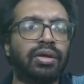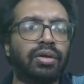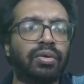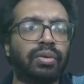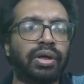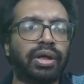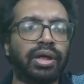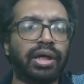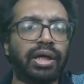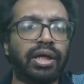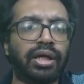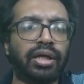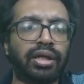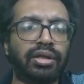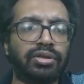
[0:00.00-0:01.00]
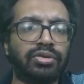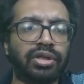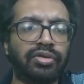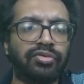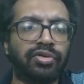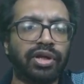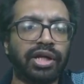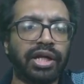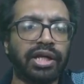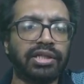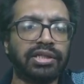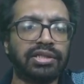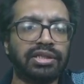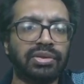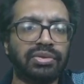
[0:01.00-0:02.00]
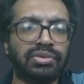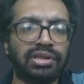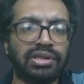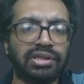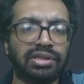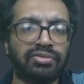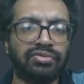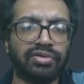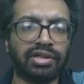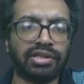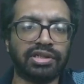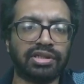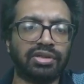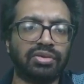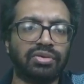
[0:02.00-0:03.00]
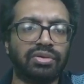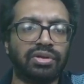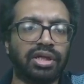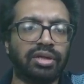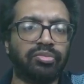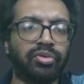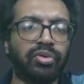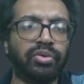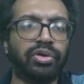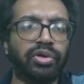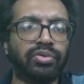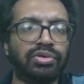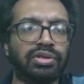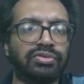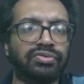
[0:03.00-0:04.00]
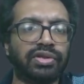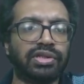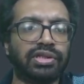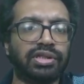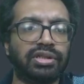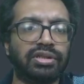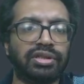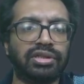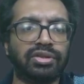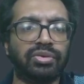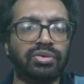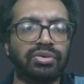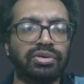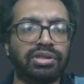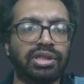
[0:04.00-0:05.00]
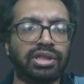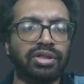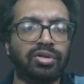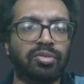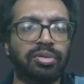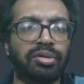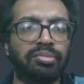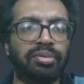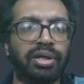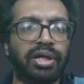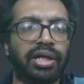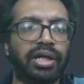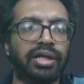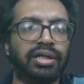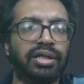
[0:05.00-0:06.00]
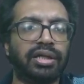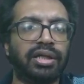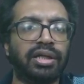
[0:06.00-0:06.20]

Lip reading: Okay. And so therefore, I can just use this function. I'm going to use this function here. It's going to say open bracket,